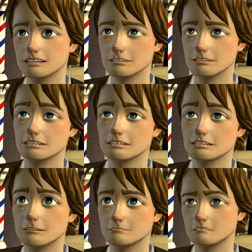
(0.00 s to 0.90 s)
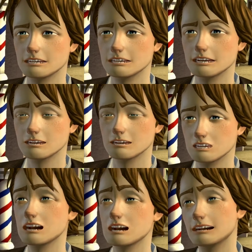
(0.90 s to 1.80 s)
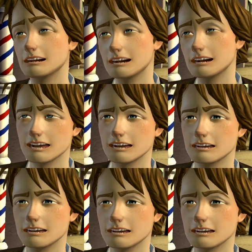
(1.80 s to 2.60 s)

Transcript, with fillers: sometimes first impressions are right. You